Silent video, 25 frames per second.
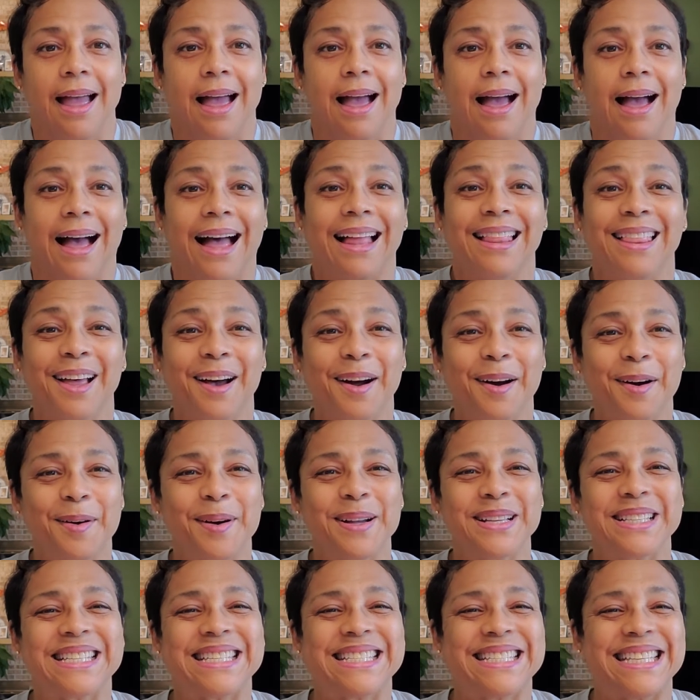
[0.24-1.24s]
Hello,
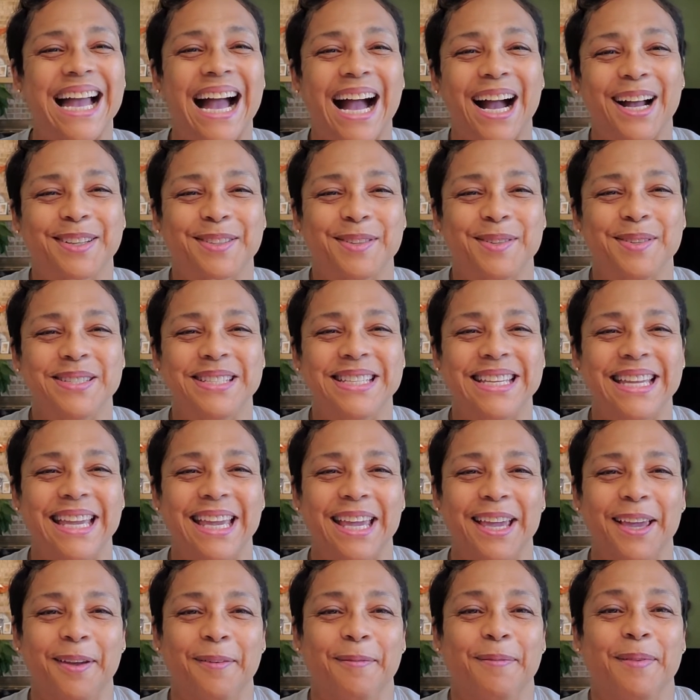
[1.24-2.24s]
it's Dr.
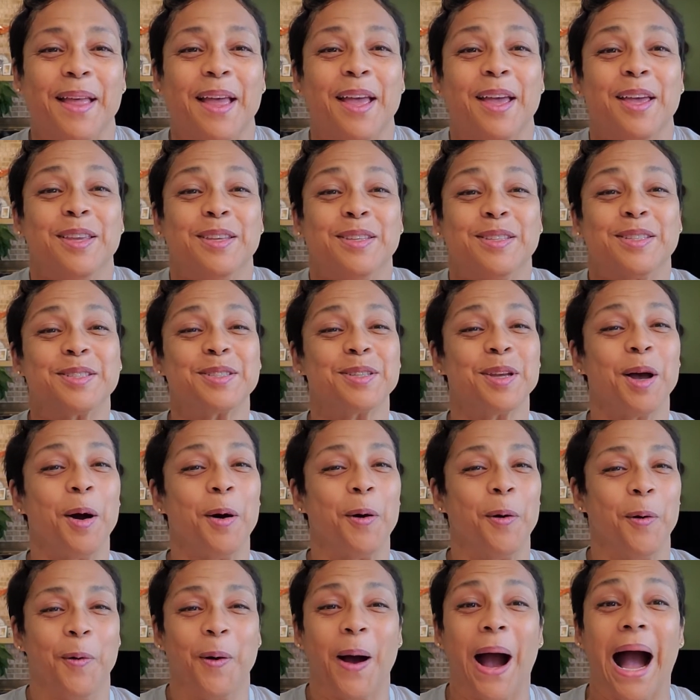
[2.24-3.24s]
D.
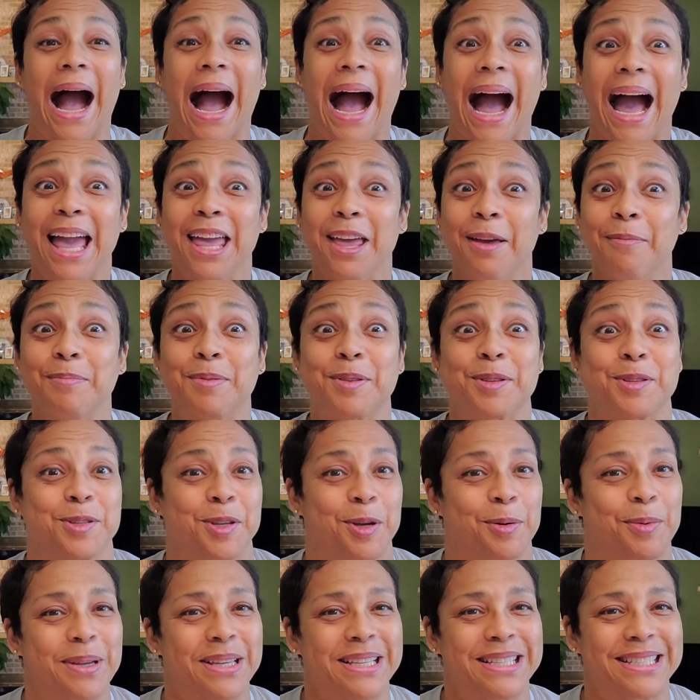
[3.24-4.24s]
So, I am
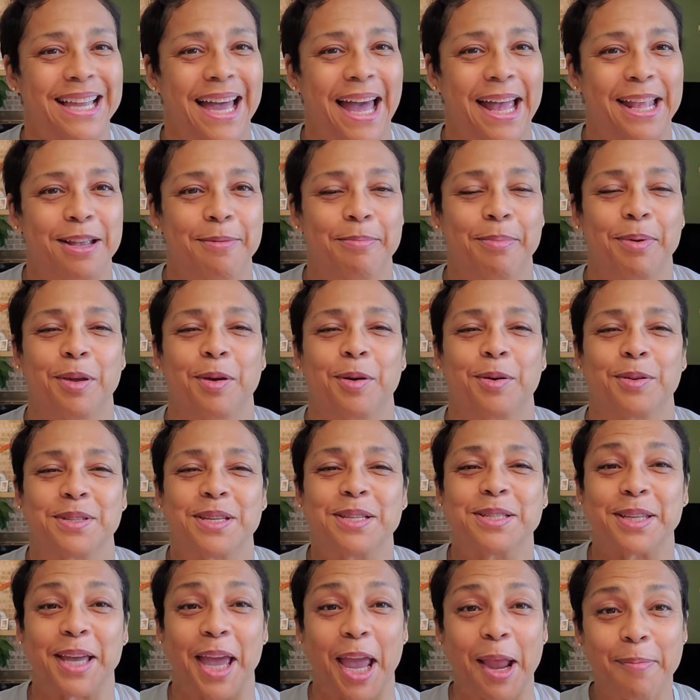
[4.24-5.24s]
so excited because
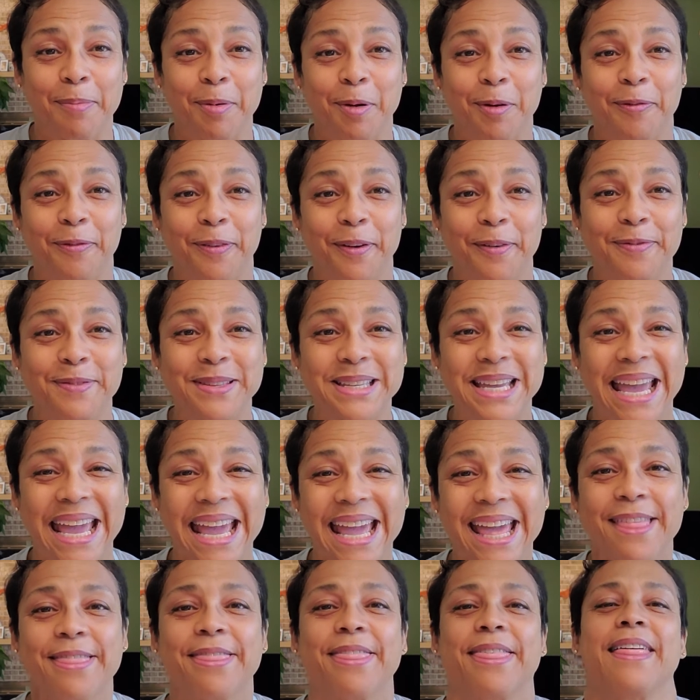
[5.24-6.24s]
it's April
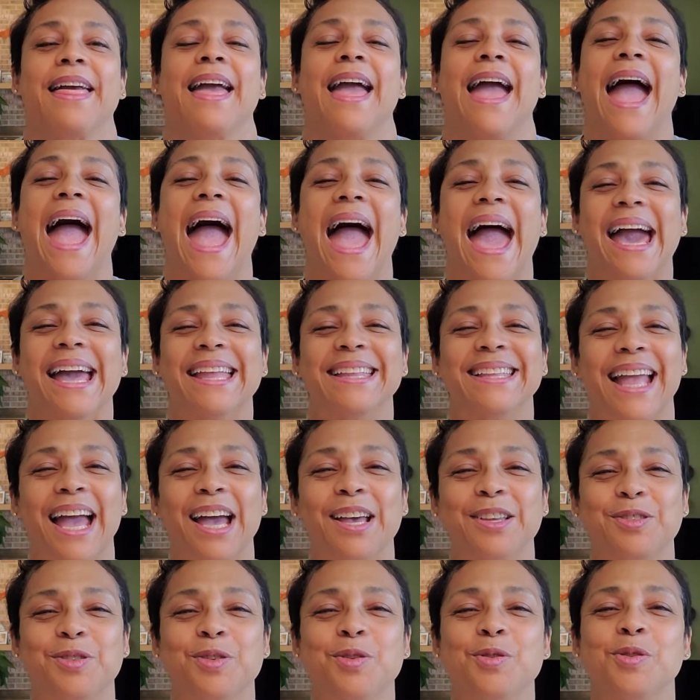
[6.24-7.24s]
15th, and
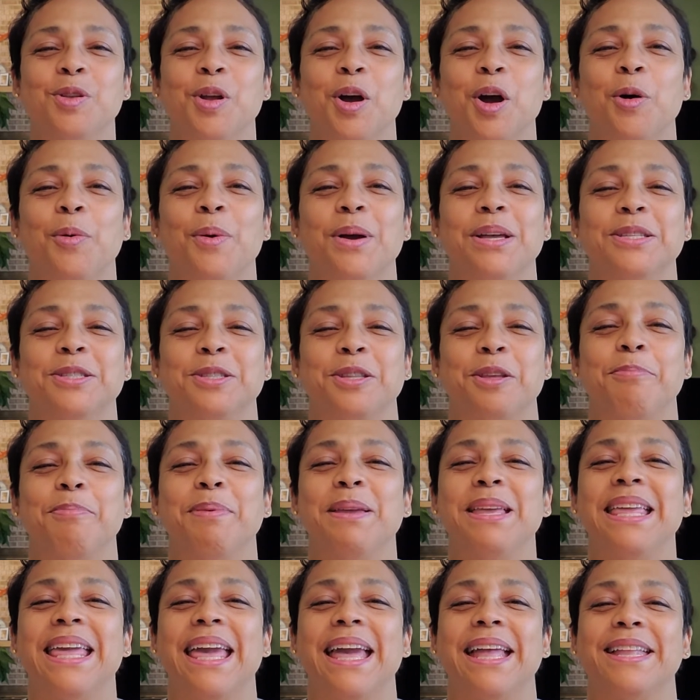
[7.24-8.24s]
as you know, it's the
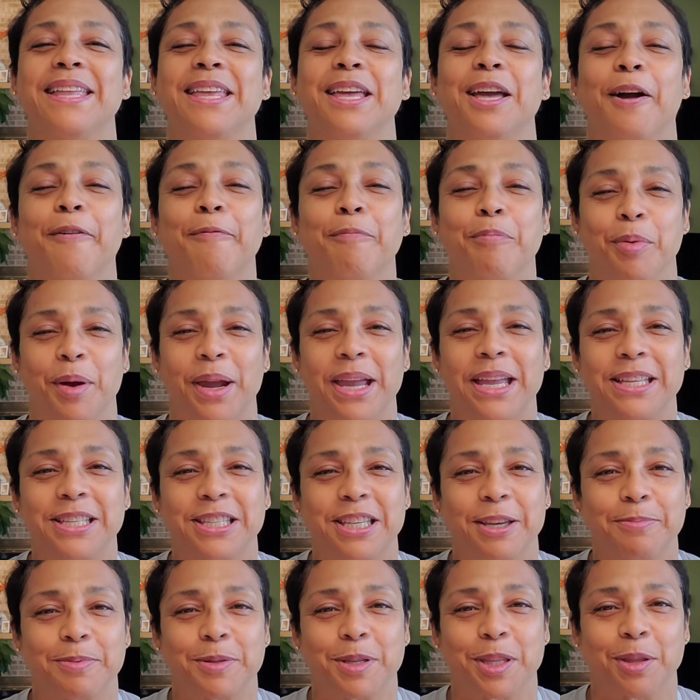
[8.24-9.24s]
beginning of Brain
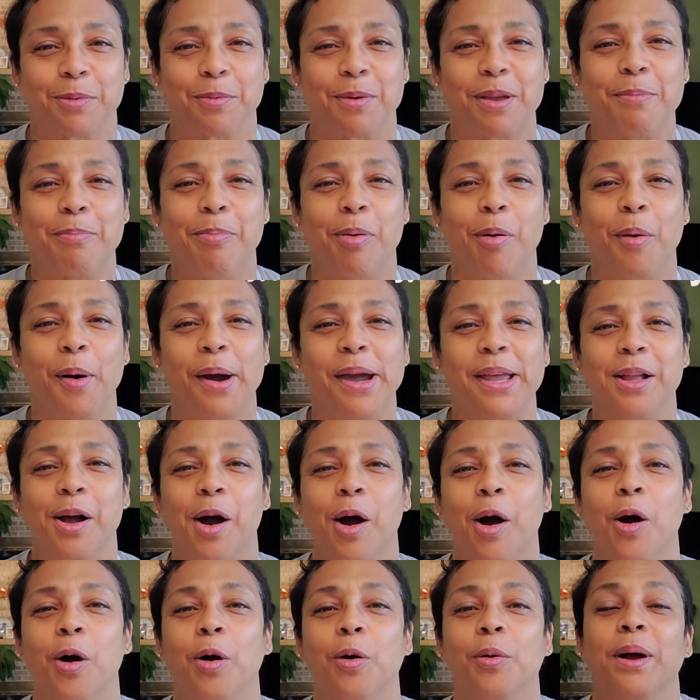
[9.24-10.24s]
Tips
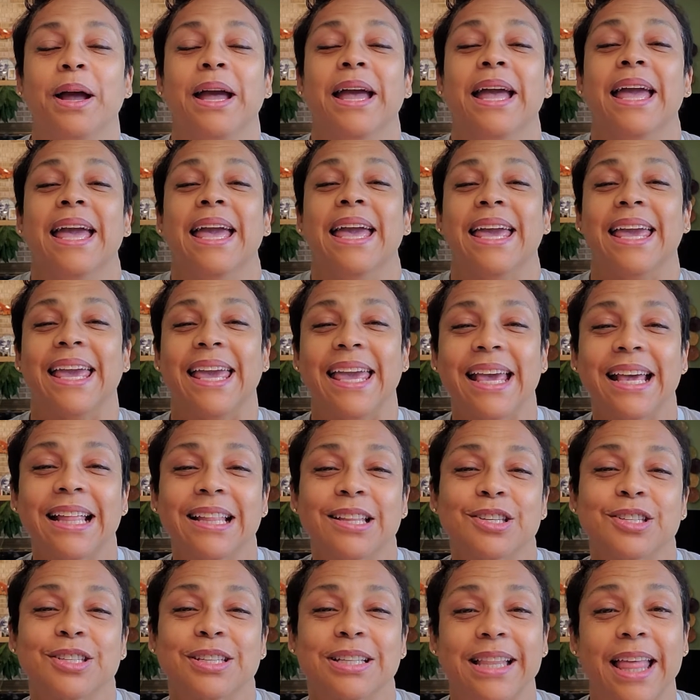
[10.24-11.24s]
3.0,
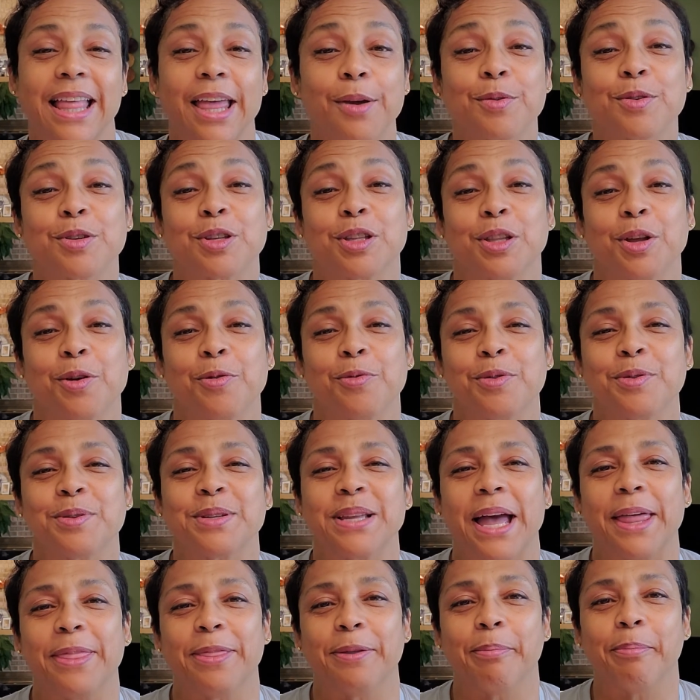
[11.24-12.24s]
English Language Learners
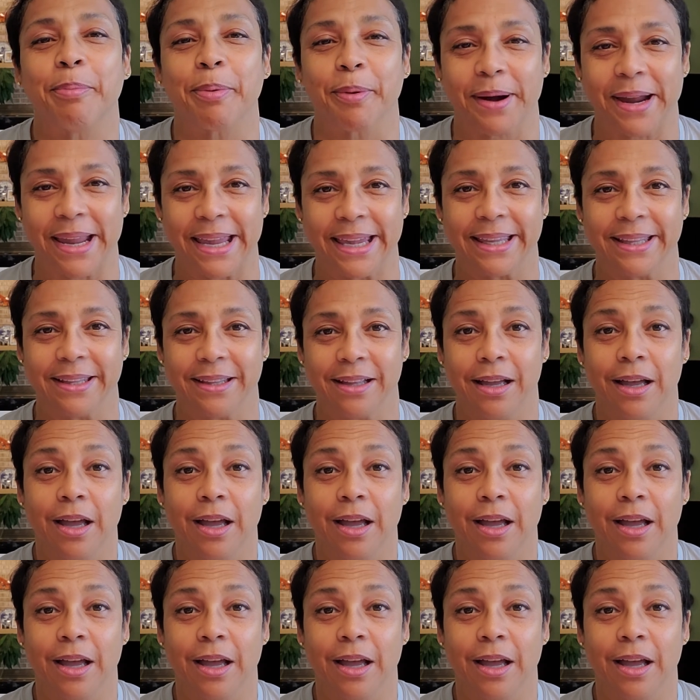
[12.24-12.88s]
and the Brain.